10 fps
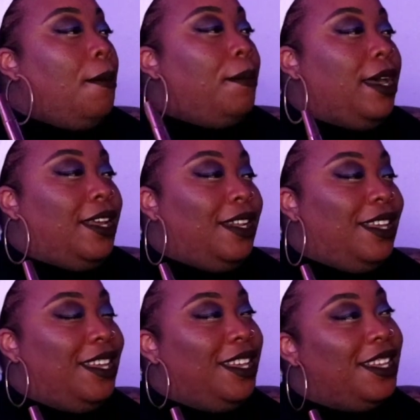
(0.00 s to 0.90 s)

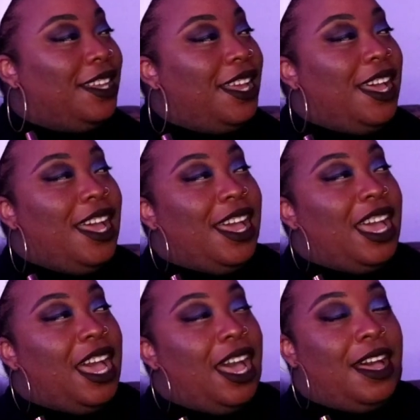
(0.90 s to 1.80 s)
But
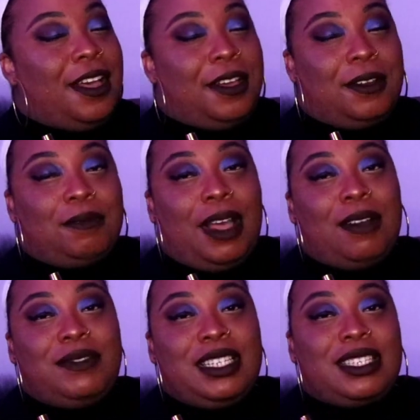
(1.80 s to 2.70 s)
um,
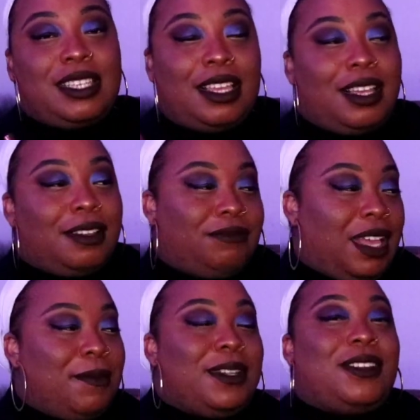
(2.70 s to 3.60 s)
I'm just,
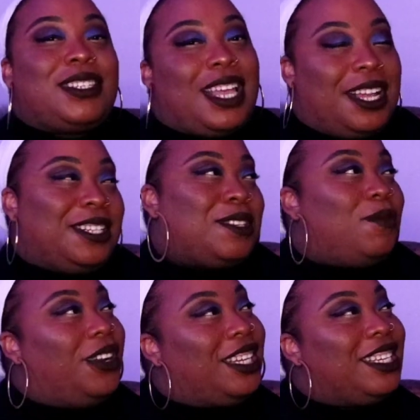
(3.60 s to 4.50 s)
I'm a little
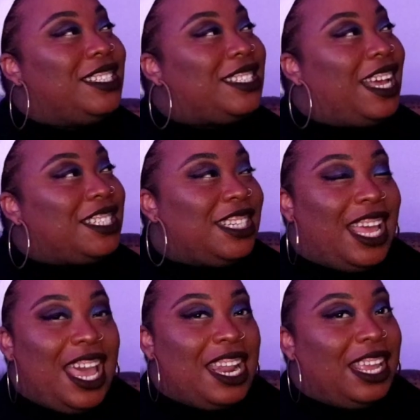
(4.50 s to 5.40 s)
disappointed because I should
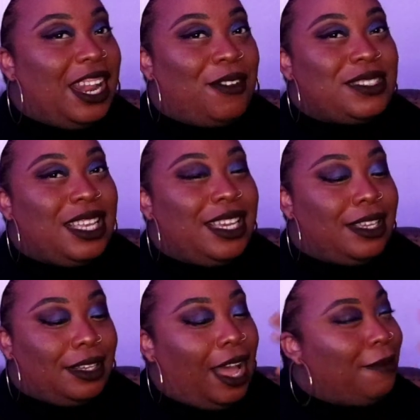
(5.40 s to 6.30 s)
have had it. And I was
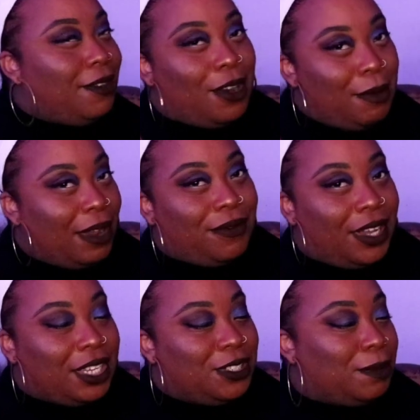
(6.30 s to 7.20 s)
like, I know I'm not
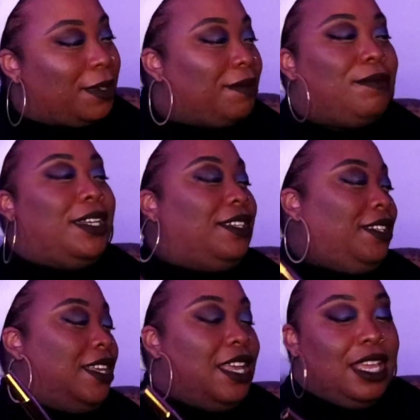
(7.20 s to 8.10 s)
fucking tripping.
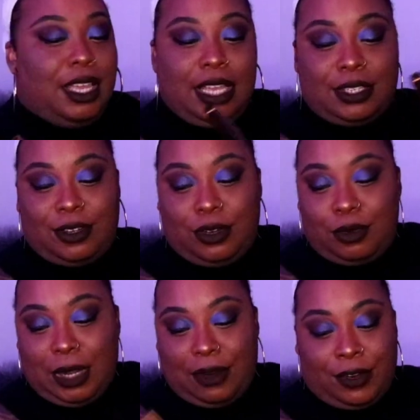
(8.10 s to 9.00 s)
But it's
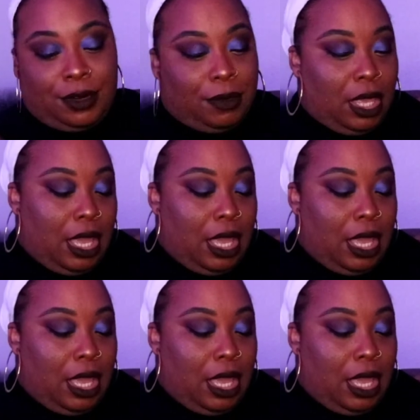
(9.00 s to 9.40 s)
cool. Whatever.